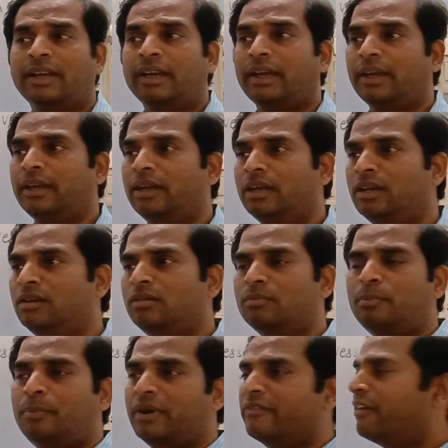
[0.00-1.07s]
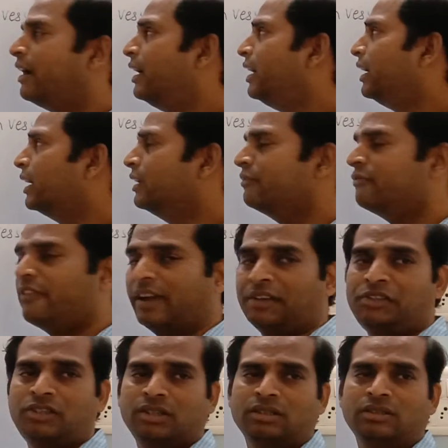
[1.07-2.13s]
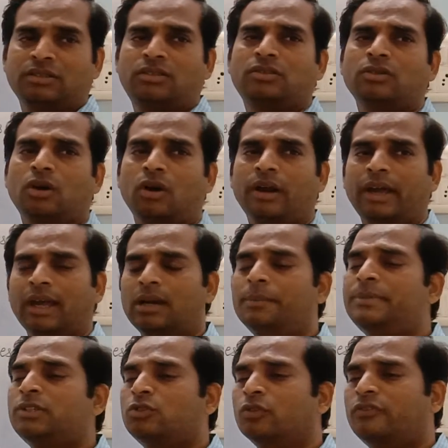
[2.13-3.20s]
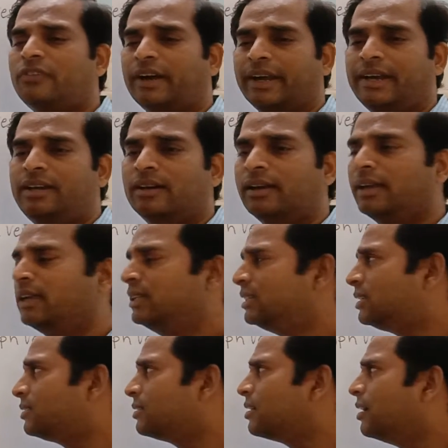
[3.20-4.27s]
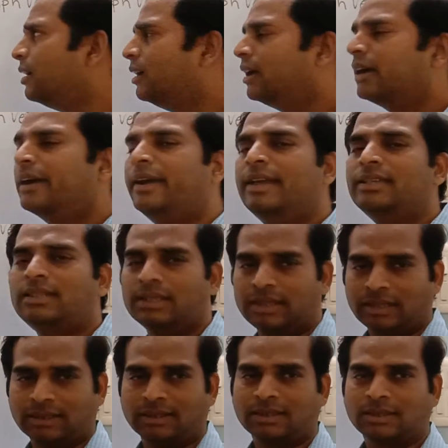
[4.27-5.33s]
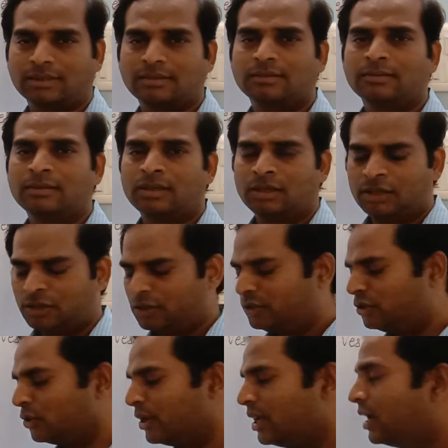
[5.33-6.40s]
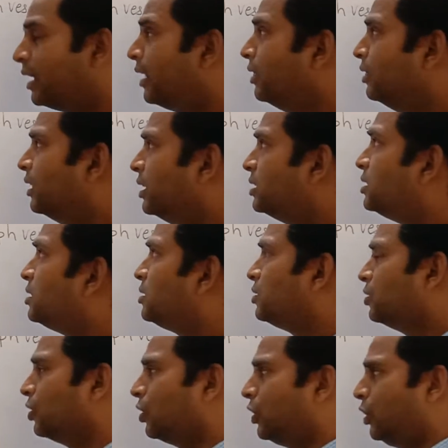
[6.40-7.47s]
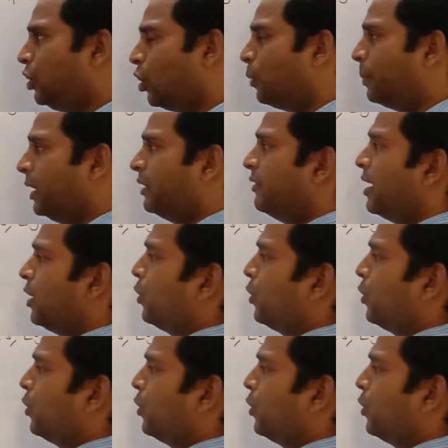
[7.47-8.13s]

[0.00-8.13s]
in preventing infections or helps to fight against diseases. So here in this topic, we are